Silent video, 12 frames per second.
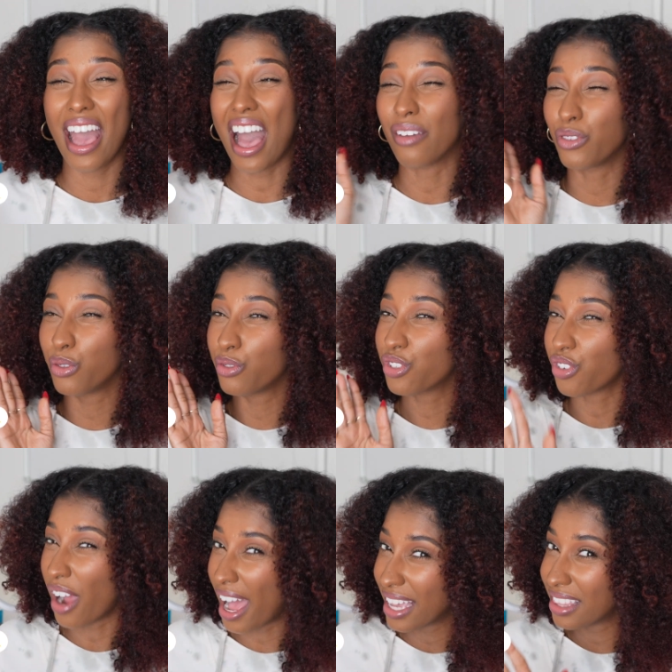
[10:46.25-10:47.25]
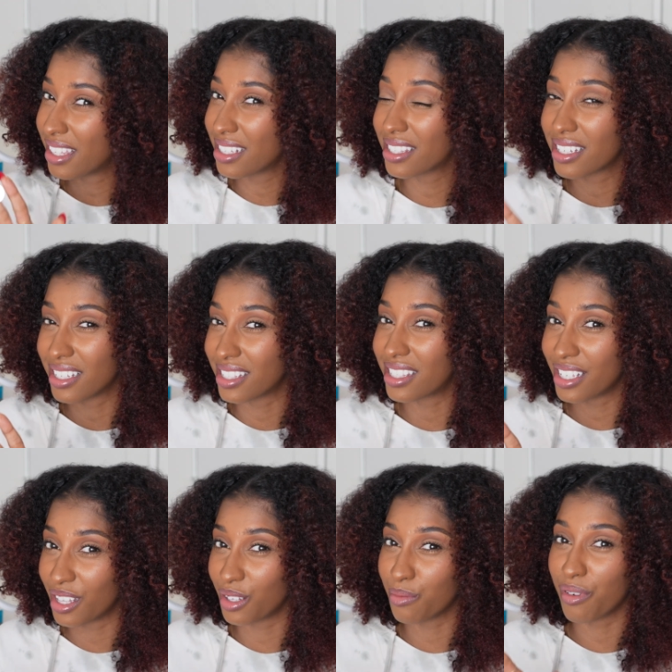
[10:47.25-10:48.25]
Have you tried this
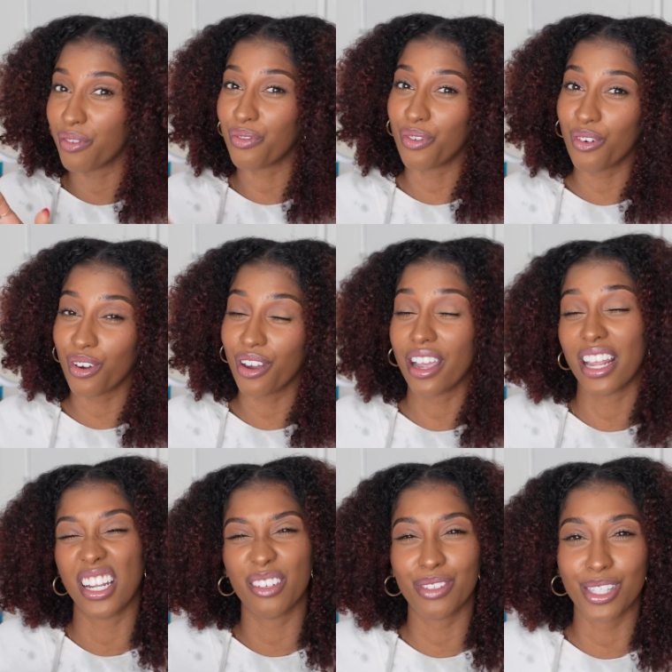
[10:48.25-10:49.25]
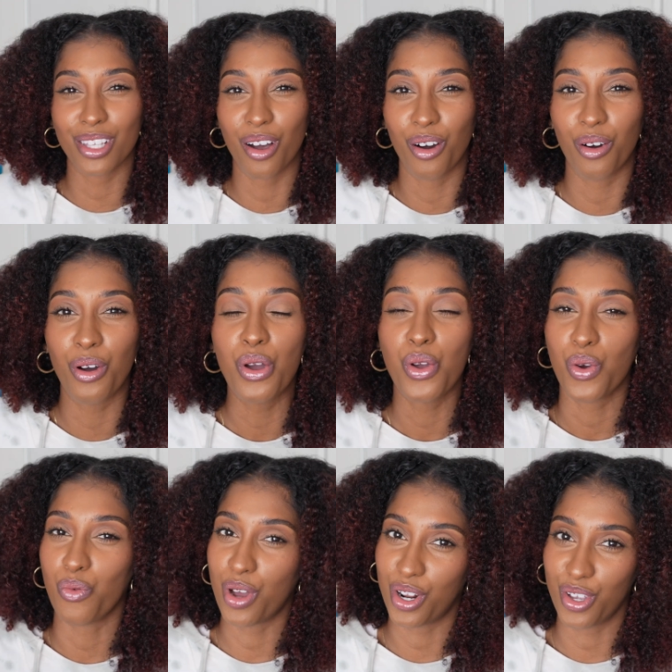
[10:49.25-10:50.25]
concealer before? And if so,
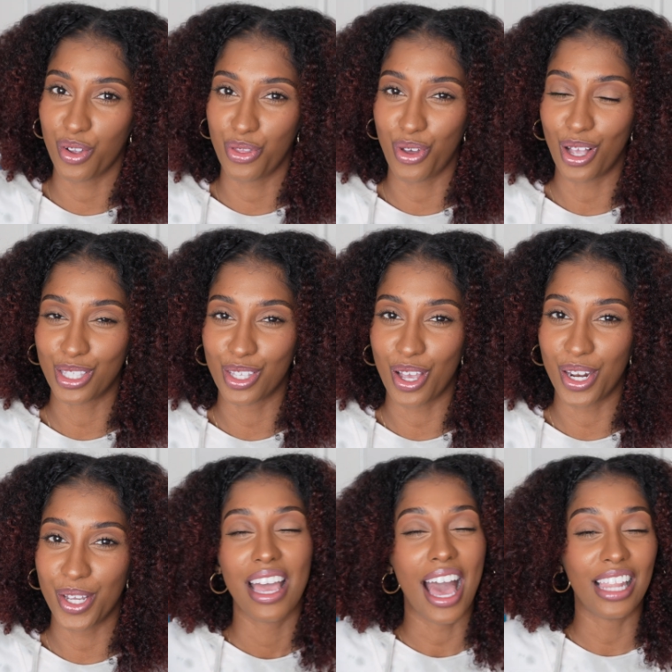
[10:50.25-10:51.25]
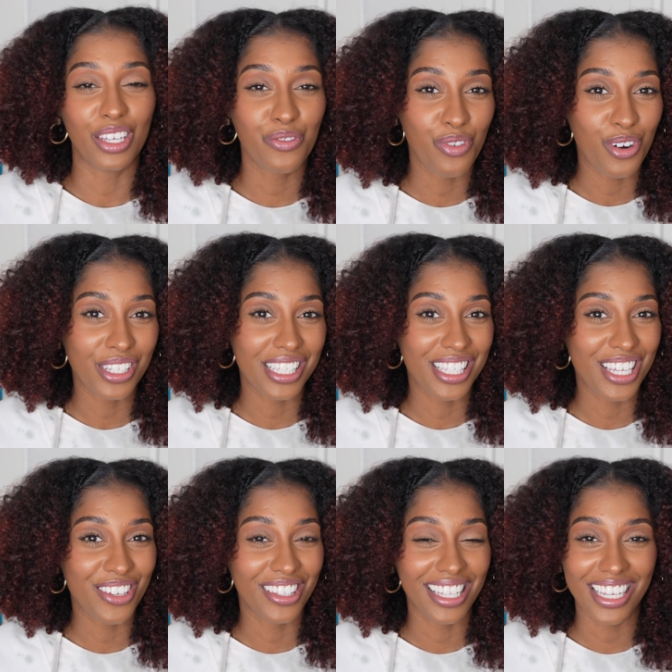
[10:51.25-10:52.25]
what are your thoughts on it? I look forward to seeing
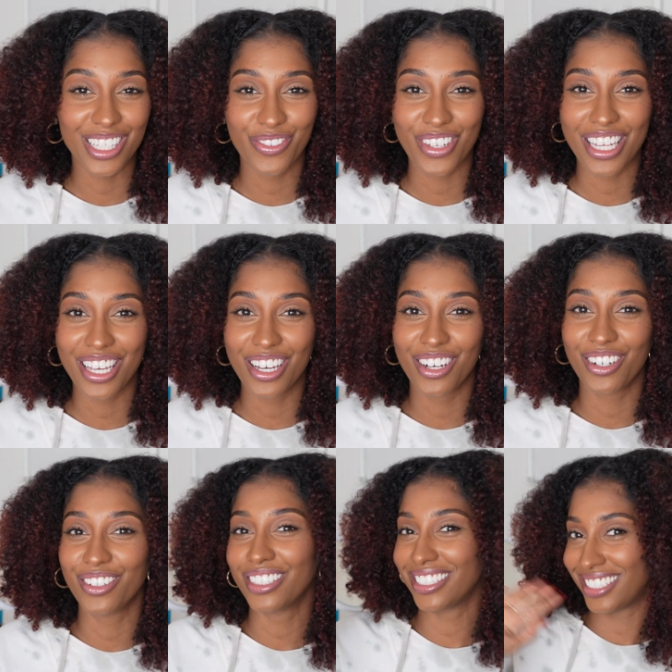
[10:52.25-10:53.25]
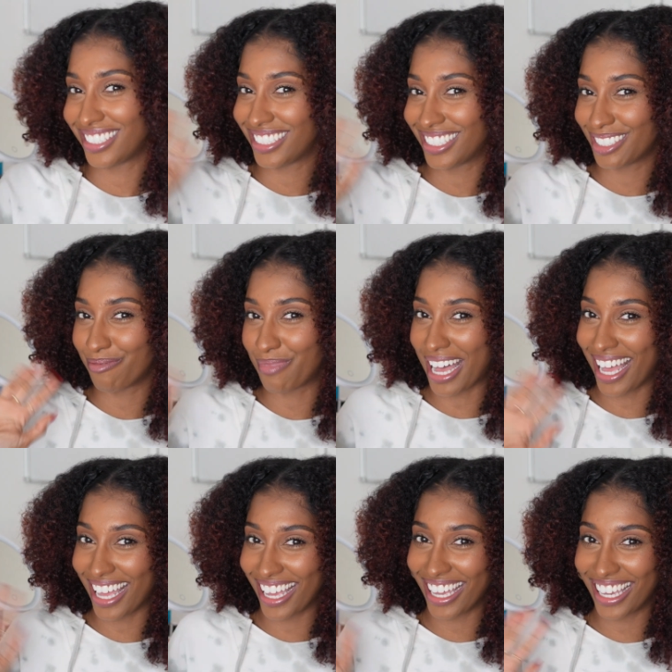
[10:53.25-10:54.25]
you in the next video.
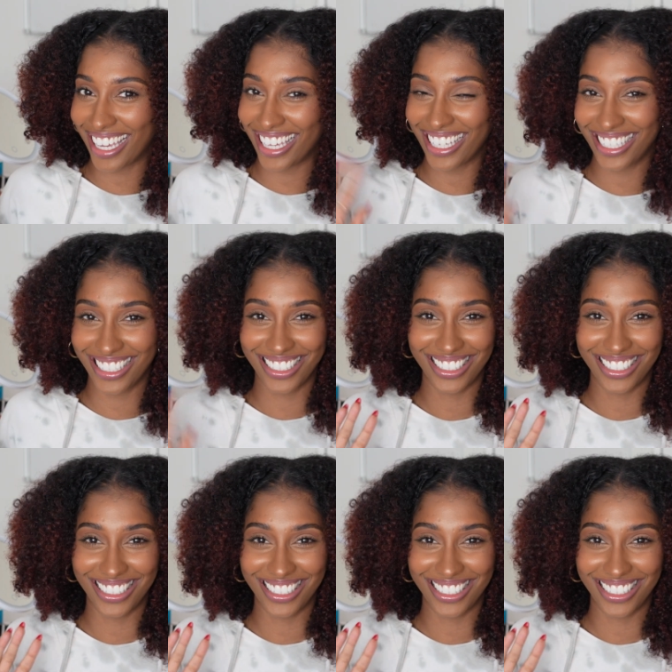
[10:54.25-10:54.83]
Bye.